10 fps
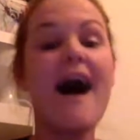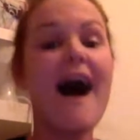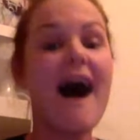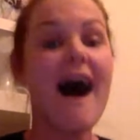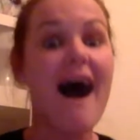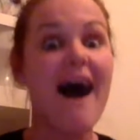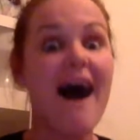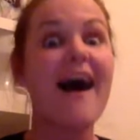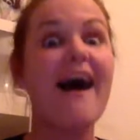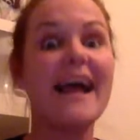
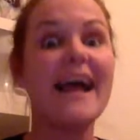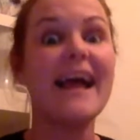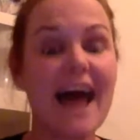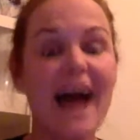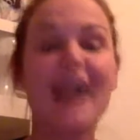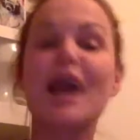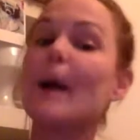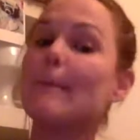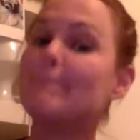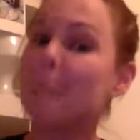I like
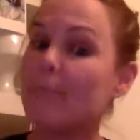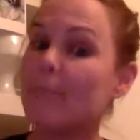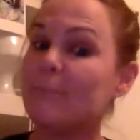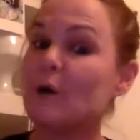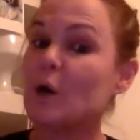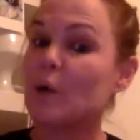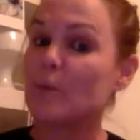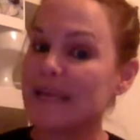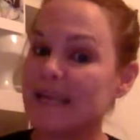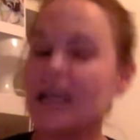
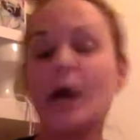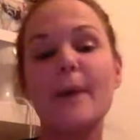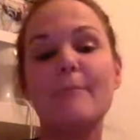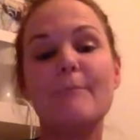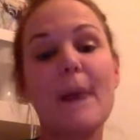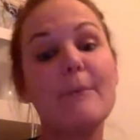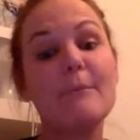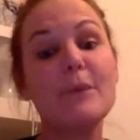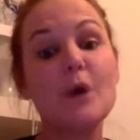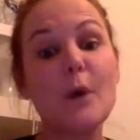Bumblebee,
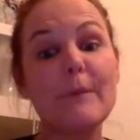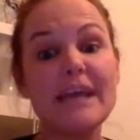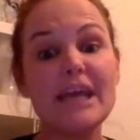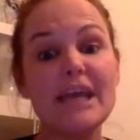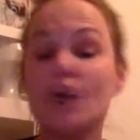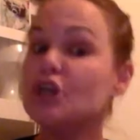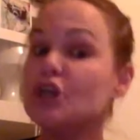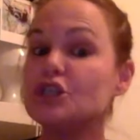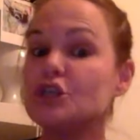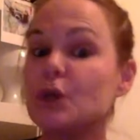Bumblebee
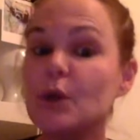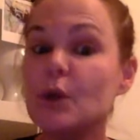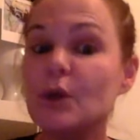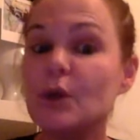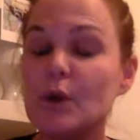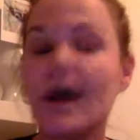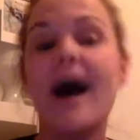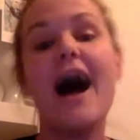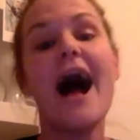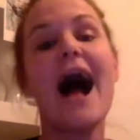Tuna.
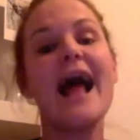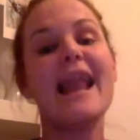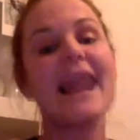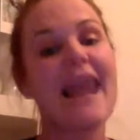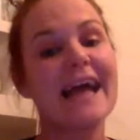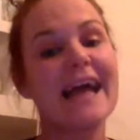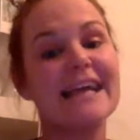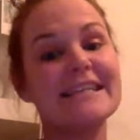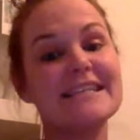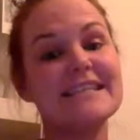I like a
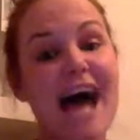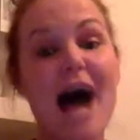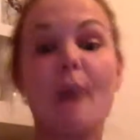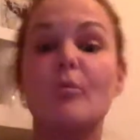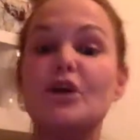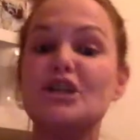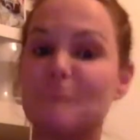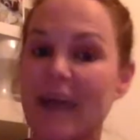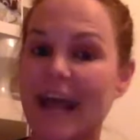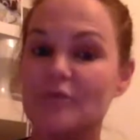sandwich
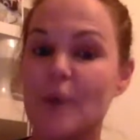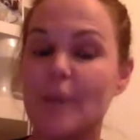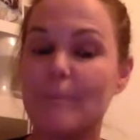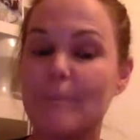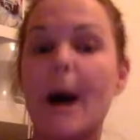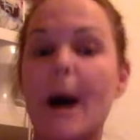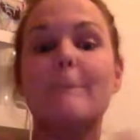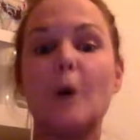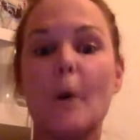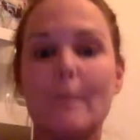made with
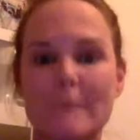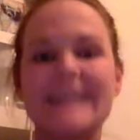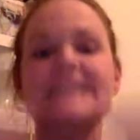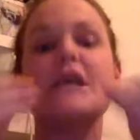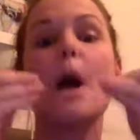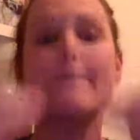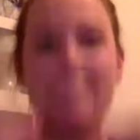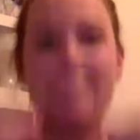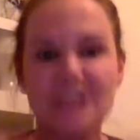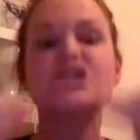bumblebees.
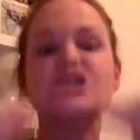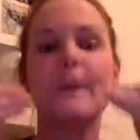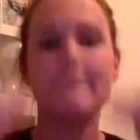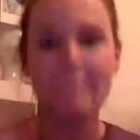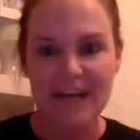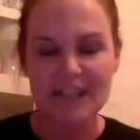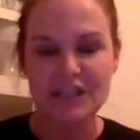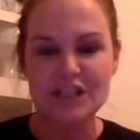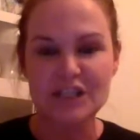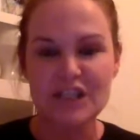Munch,
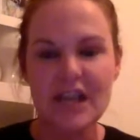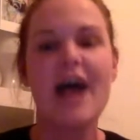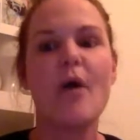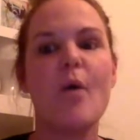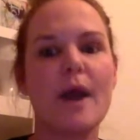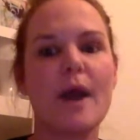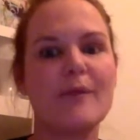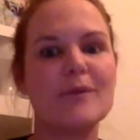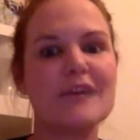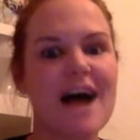munch. One more
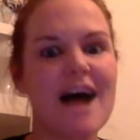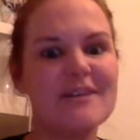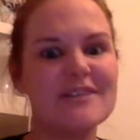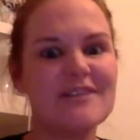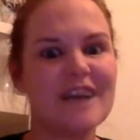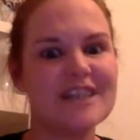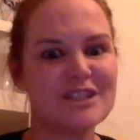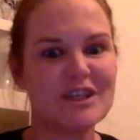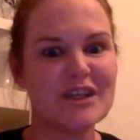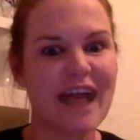time as fast as you
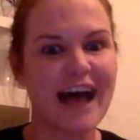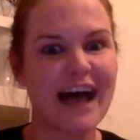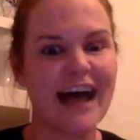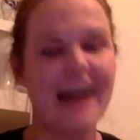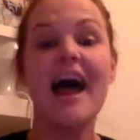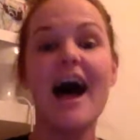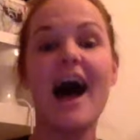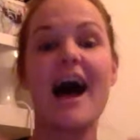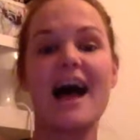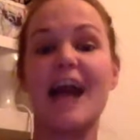can.
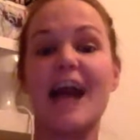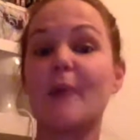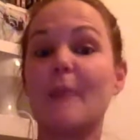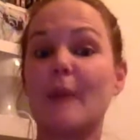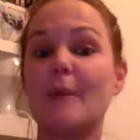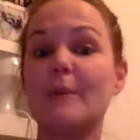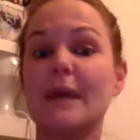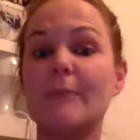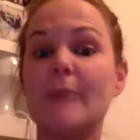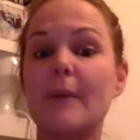I like Bumblebee,
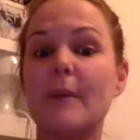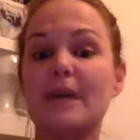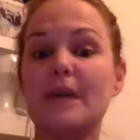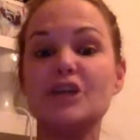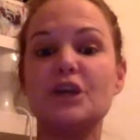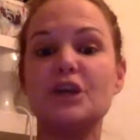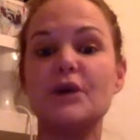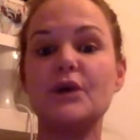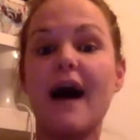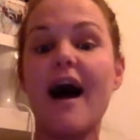Bumblebee Tuna.
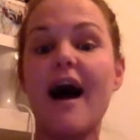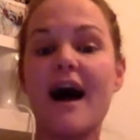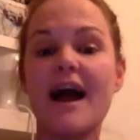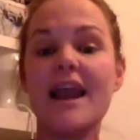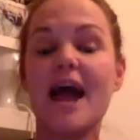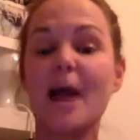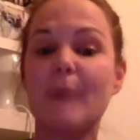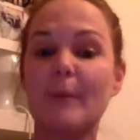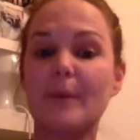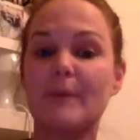I like
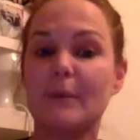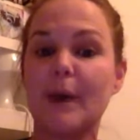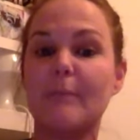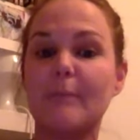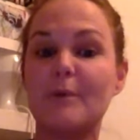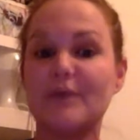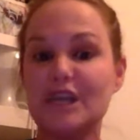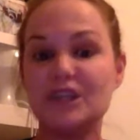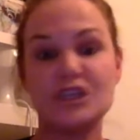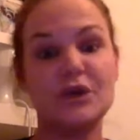Bumblebee, Bumblebee
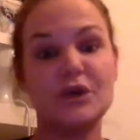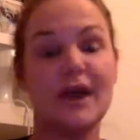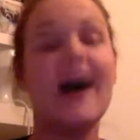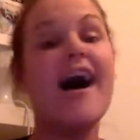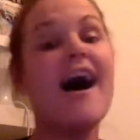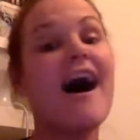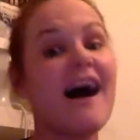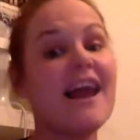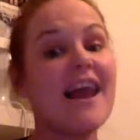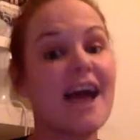Tuna. I
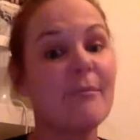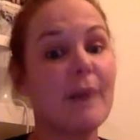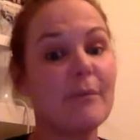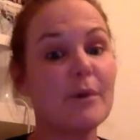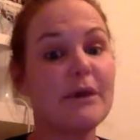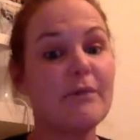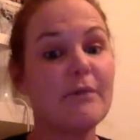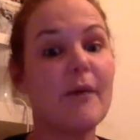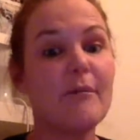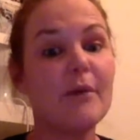like Bumblebee,
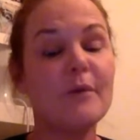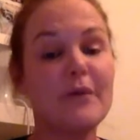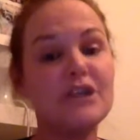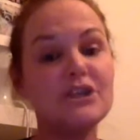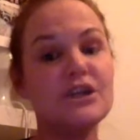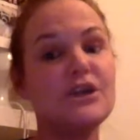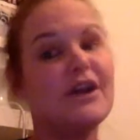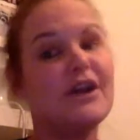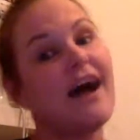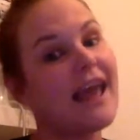Bumblebee Tuna.
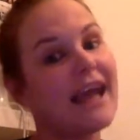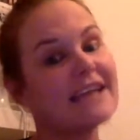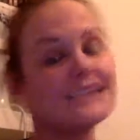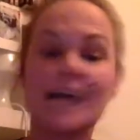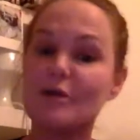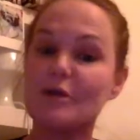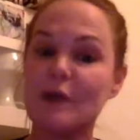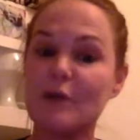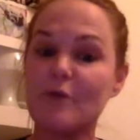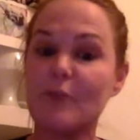I like a sandwich made with
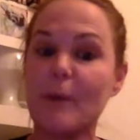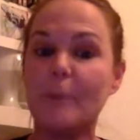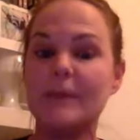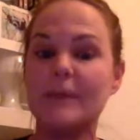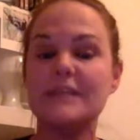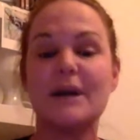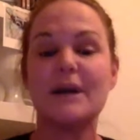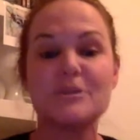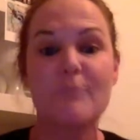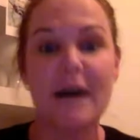bumblebees. Munch,
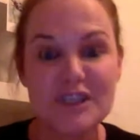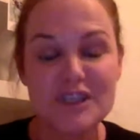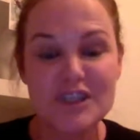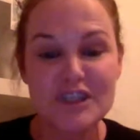munch.